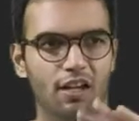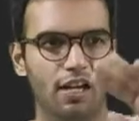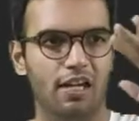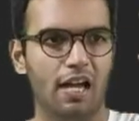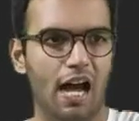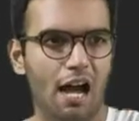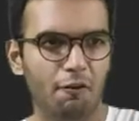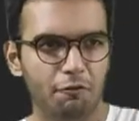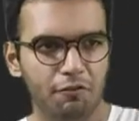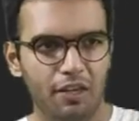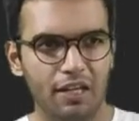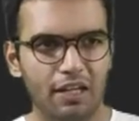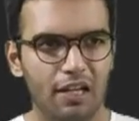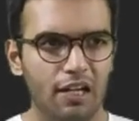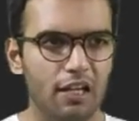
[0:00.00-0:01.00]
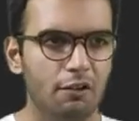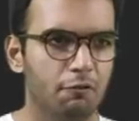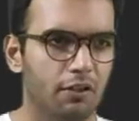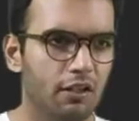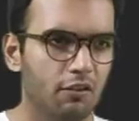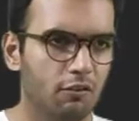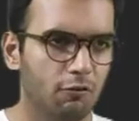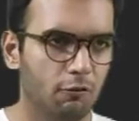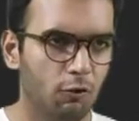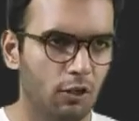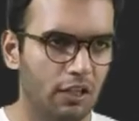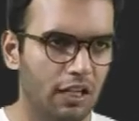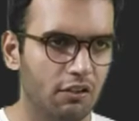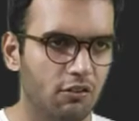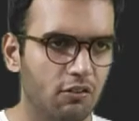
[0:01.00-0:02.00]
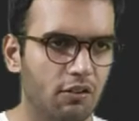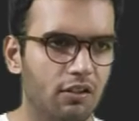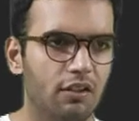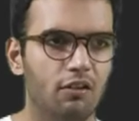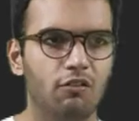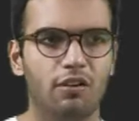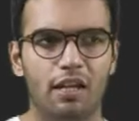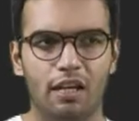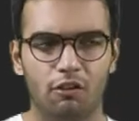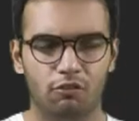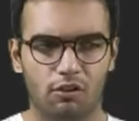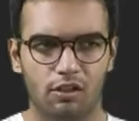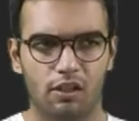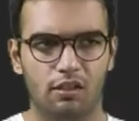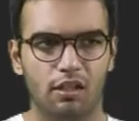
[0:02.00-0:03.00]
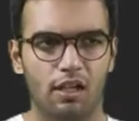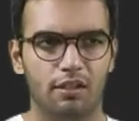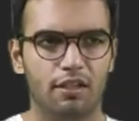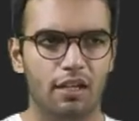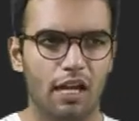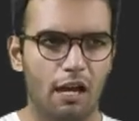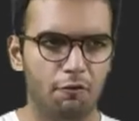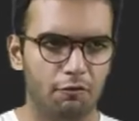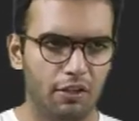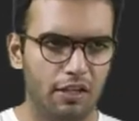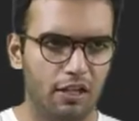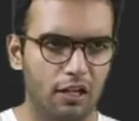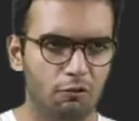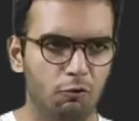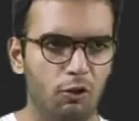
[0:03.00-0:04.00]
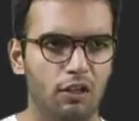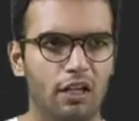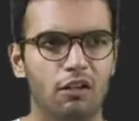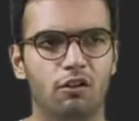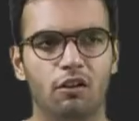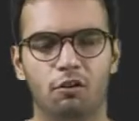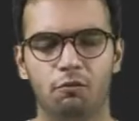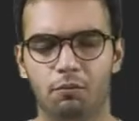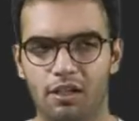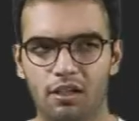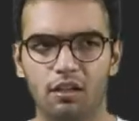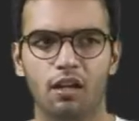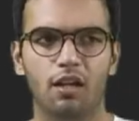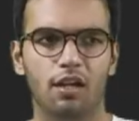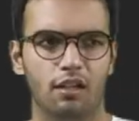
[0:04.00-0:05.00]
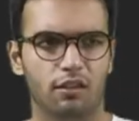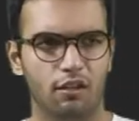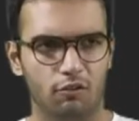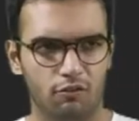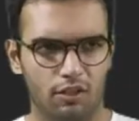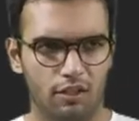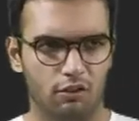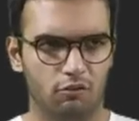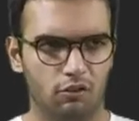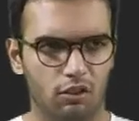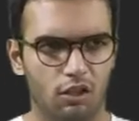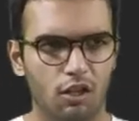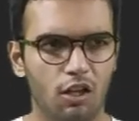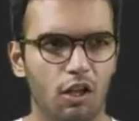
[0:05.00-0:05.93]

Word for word: In half cycle, if it is voltage is in this direction, in the other half cycle voltage will be in this direction.